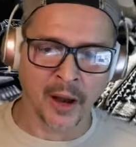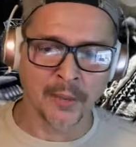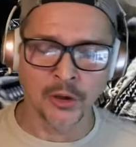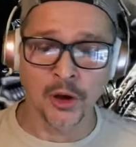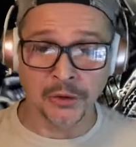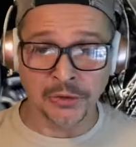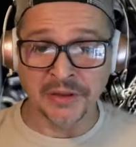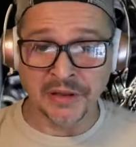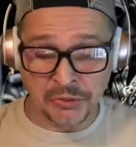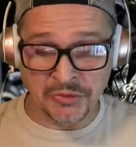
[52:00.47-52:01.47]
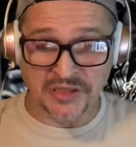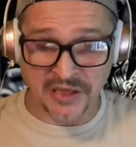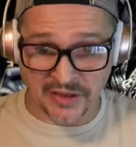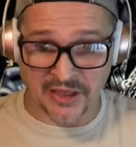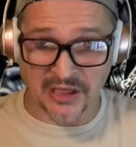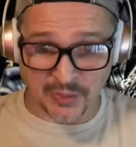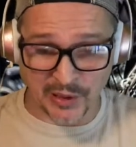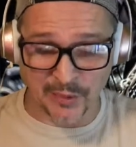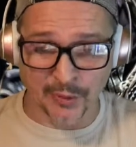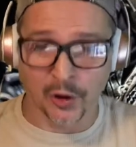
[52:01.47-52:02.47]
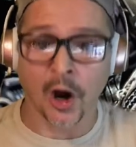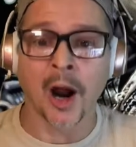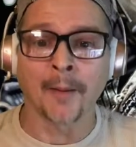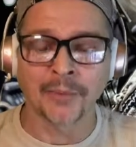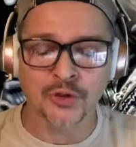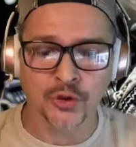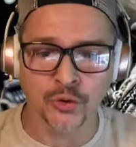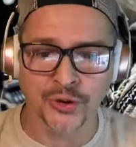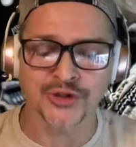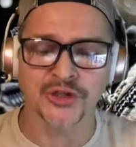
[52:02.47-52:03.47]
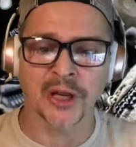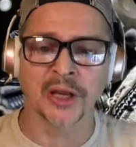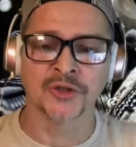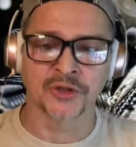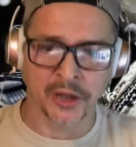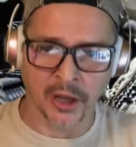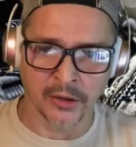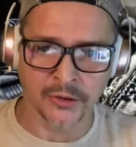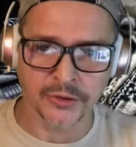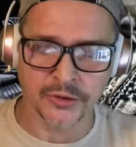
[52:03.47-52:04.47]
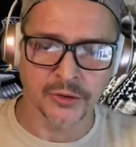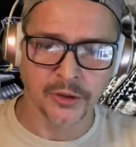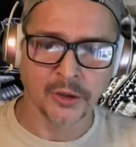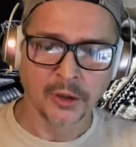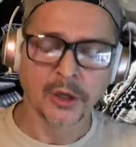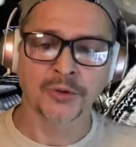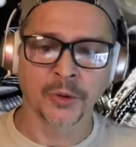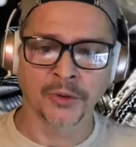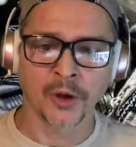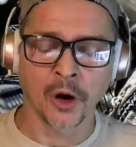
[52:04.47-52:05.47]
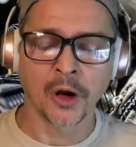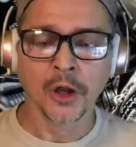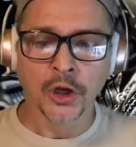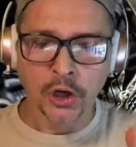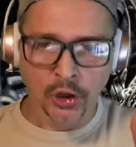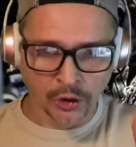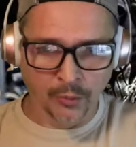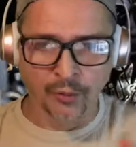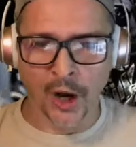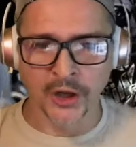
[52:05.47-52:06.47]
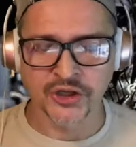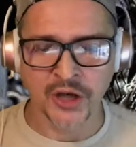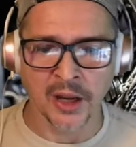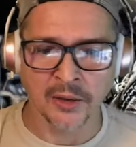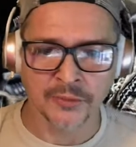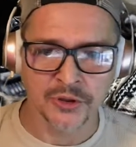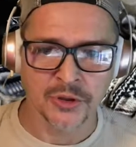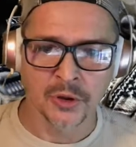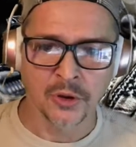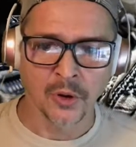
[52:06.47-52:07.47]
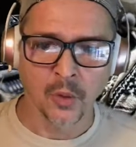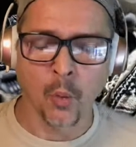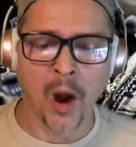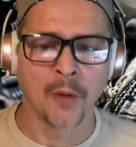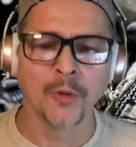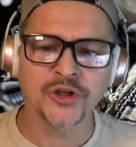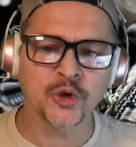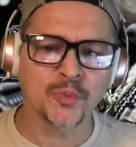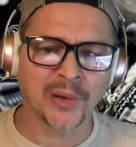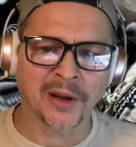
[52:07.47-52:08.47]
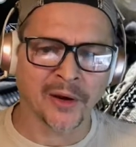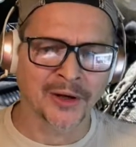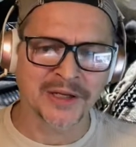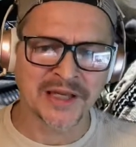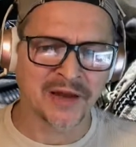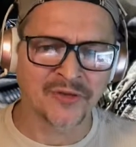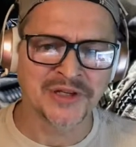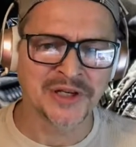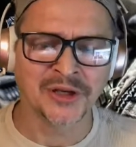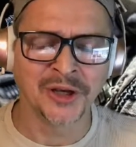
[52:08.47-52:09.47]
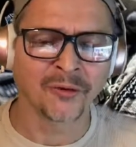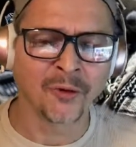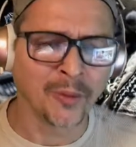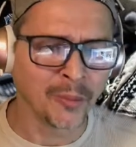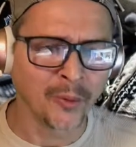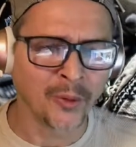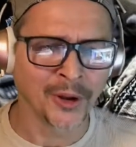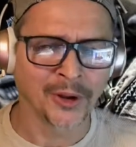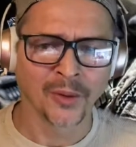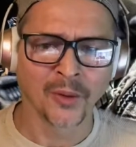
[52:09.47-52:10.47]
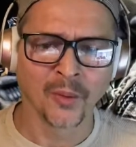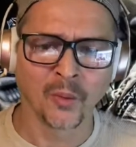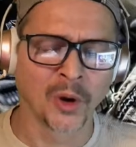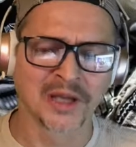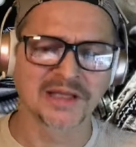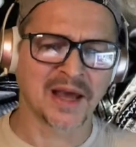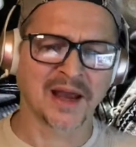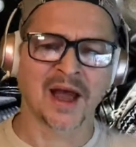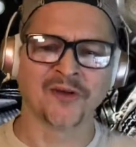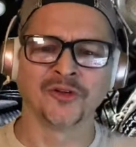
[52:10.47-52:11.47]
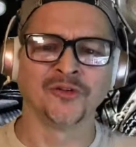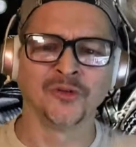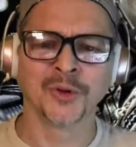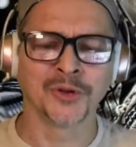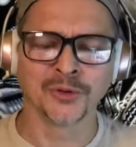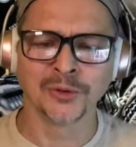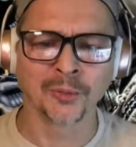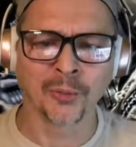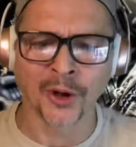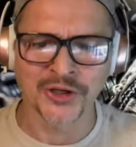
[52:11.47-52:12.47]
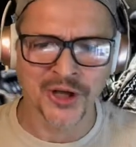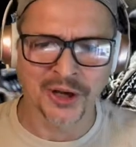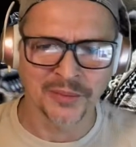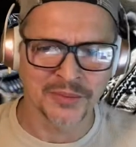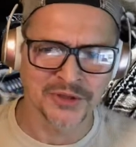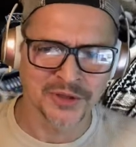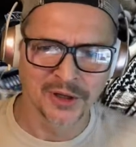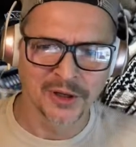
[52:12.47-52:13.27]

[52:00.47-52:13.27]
I mean, you see, these people are opportunist instigators, is what they are. LeBron James, why would you pick on a 17 year old boy? What does that have to do with you, LeBron James?